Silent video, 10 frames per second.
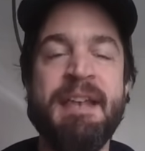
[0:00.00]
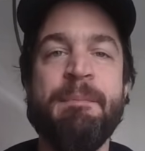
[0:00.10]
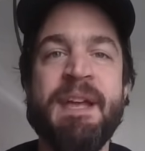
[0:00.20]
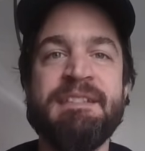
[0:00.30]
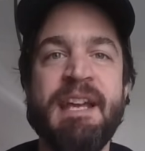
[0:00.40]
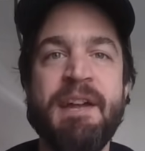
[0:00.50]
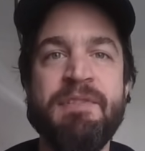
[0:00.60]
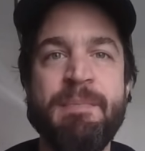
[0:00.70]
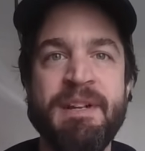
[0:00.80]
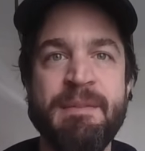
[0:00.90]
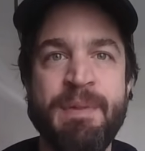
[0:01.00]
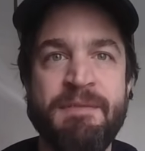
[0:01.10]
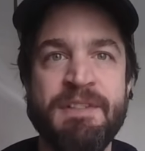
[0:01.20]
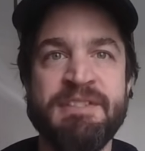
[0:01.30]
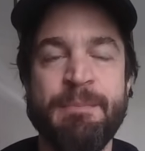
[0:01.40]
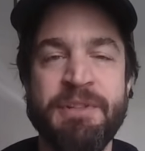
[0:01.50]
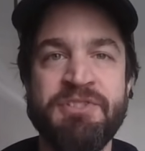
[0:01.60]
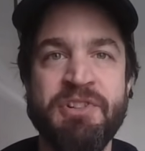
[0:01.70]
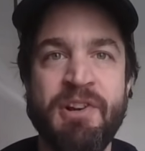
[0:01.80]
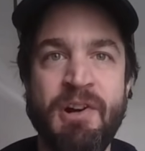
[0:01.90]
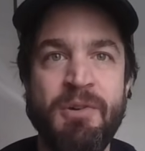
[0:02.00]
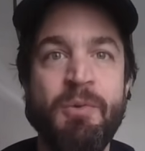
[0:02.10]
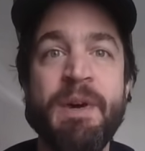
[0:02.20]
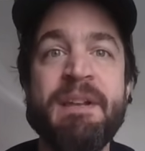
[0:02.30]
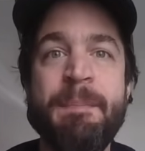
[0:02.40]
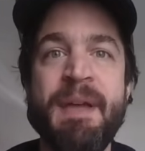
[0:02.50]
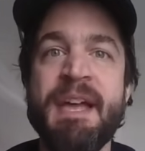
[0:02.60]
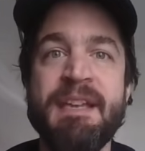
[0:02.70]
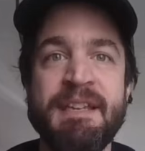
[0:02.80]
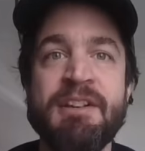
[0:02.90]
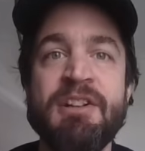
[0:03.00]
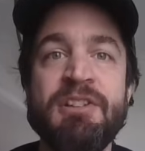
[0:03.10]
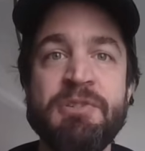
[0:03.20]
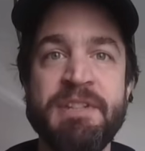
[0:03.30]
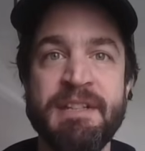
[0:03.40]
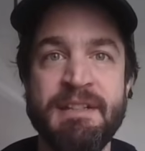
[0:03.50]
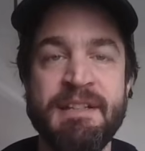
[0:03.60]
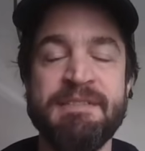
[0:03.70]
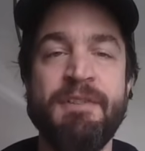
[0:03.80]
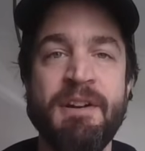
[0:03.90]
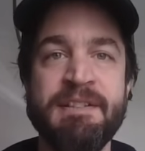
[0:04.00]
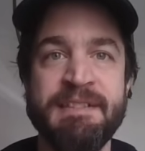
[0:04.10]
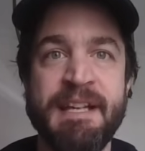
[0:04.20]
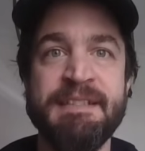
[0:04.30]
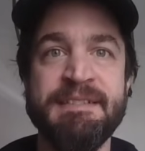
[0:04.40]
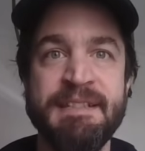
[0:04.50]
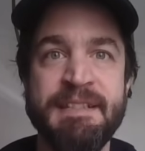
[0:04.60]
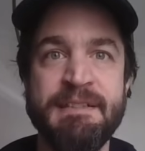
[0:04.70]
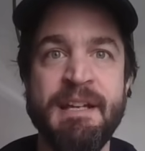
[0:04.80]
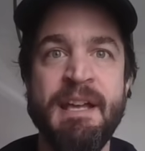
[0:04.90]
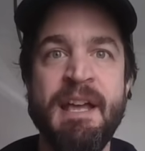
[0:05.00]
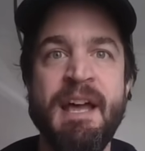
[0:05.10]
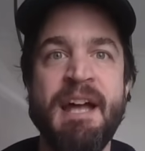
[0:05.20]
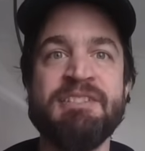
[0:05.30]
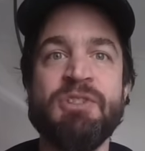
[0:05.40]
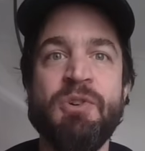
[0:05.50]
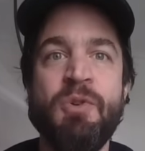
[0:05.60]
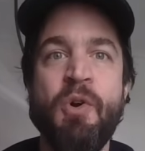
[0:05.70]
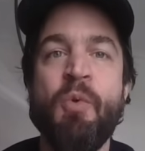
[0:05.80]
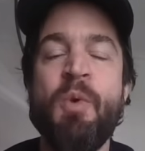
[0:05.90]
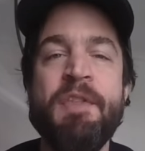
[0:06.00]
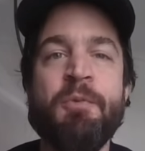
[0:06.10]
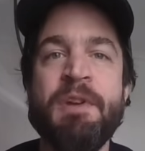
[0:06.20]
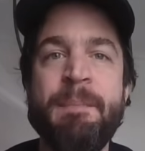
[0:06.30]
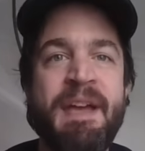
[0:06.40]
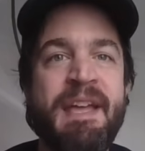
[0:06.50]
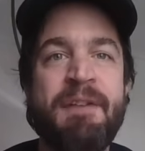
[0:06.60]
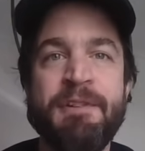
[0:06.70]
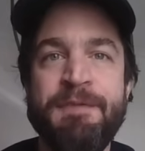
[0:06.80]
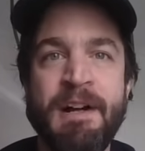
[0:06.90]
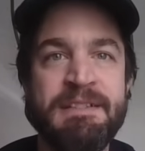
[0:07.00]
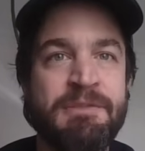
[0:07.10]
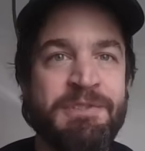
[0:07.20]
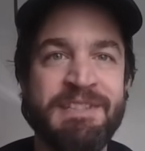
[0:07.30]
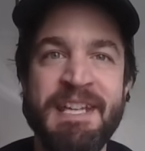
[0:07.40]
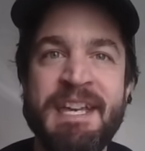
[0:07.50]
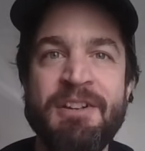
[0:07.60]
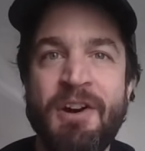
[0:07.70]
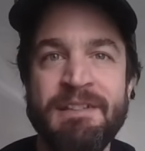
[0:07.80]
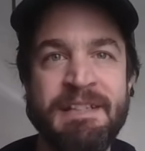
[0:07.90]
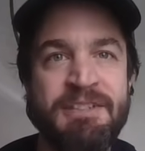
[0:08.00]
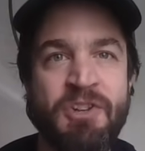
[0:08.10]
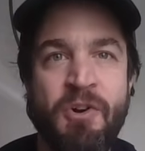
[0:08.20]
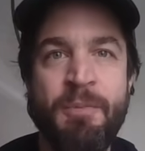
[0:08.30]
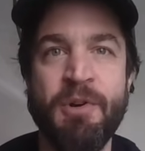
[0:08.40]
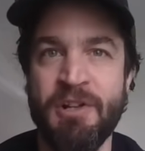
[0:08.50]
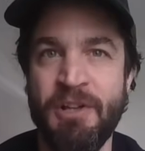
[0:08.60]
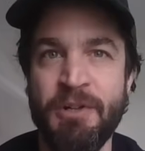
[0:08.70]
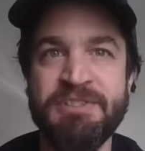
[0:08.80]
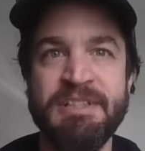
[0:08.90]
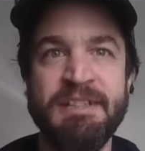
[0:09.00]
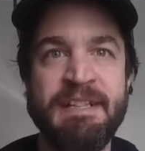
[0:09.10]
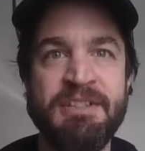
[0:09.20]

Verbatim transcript: and it makes everybody pivot to Montreal, Winnipeg included, as far as I see it. And so whether Winnipeg ever felt it was in on Lindholm or close to